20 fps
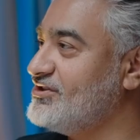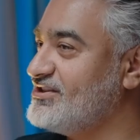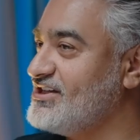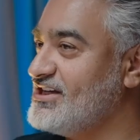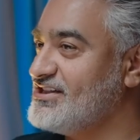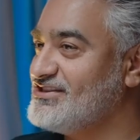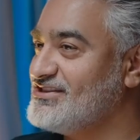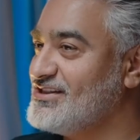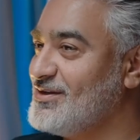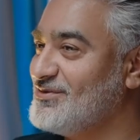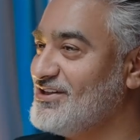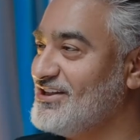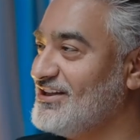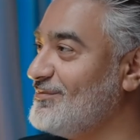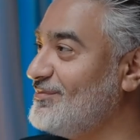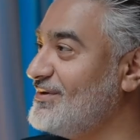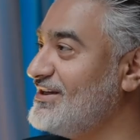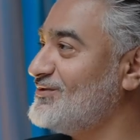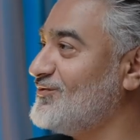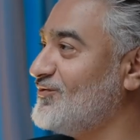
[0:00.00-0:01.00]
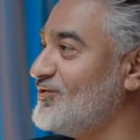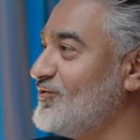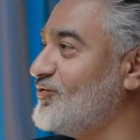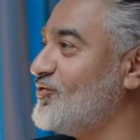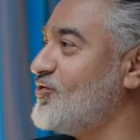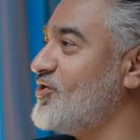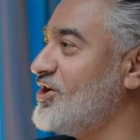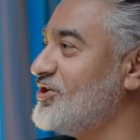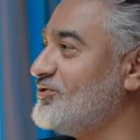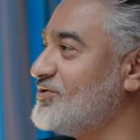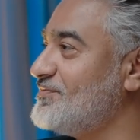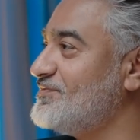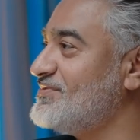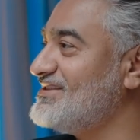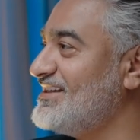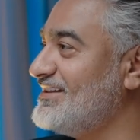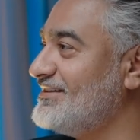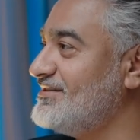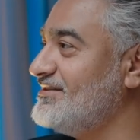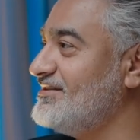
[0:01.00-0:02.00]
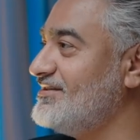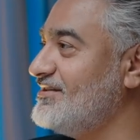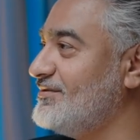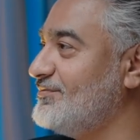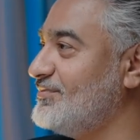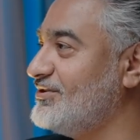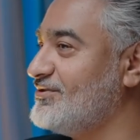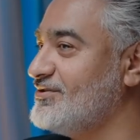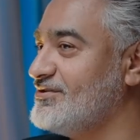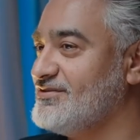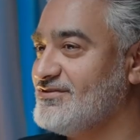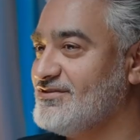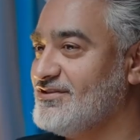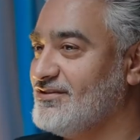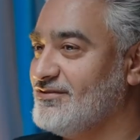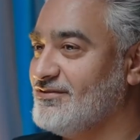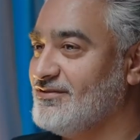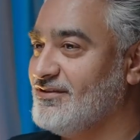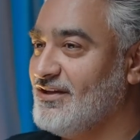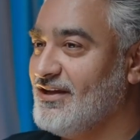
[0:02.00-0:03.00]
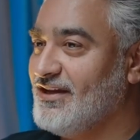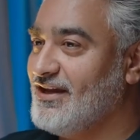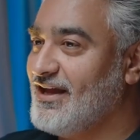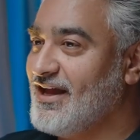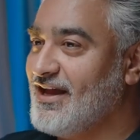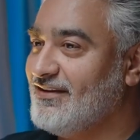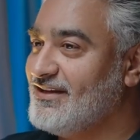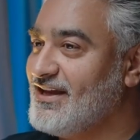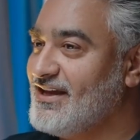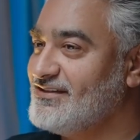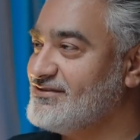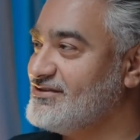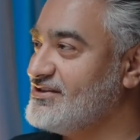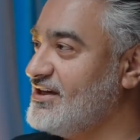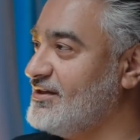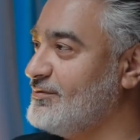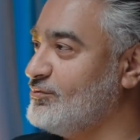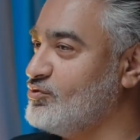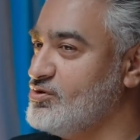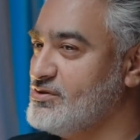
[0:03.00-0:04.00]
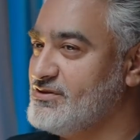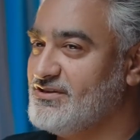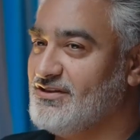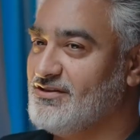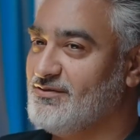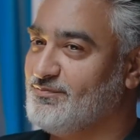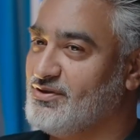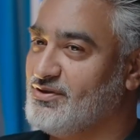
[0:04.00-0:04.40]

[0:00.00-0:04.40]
to touch something that makes 300-400% a year because, at that time, was it a